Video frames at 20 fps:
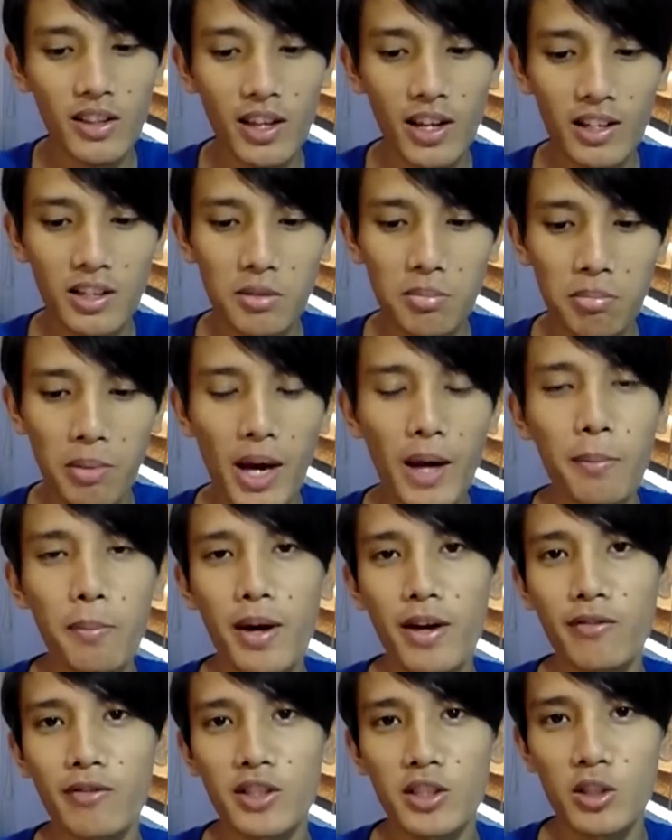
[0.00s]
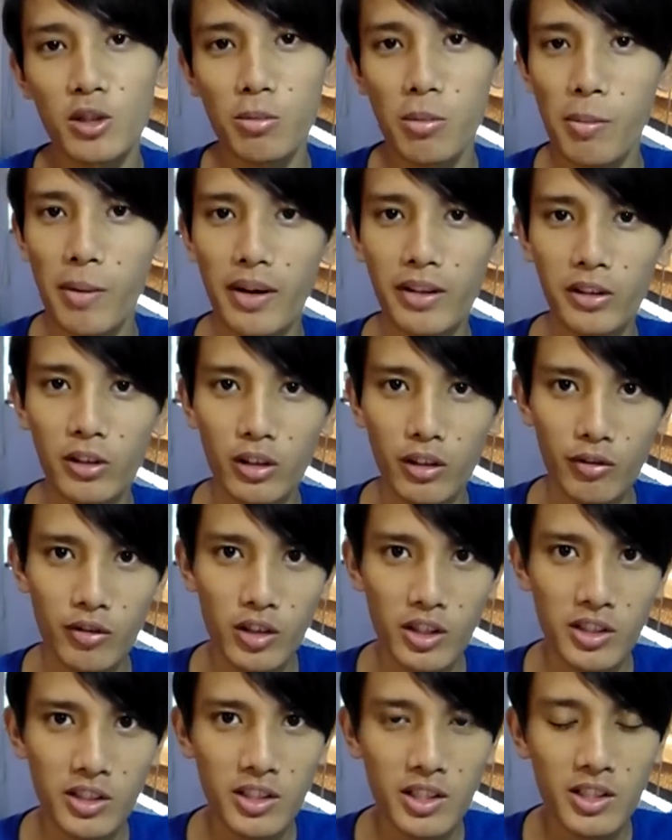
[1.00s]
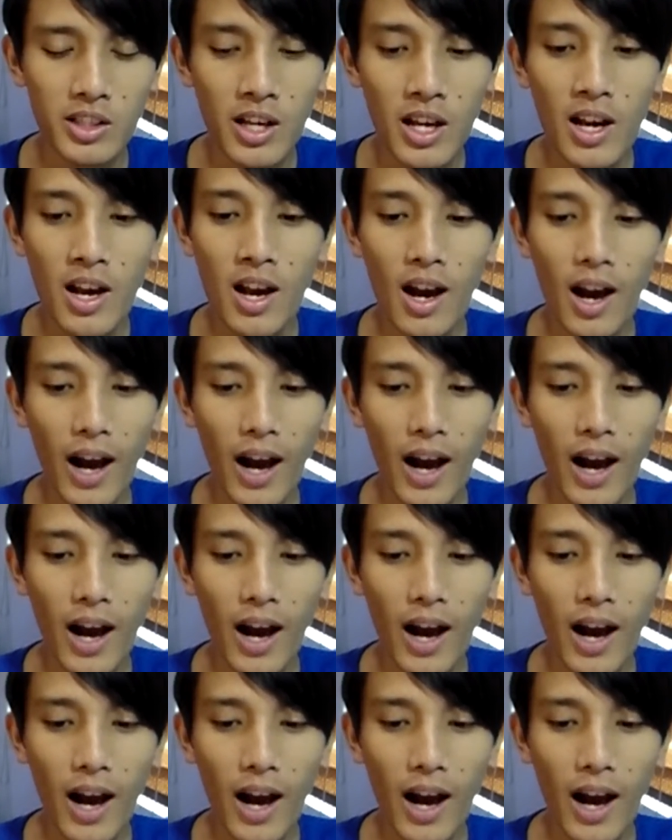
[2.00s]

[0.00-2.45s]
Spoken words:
and that is Batman v Superman Dawn of Justice.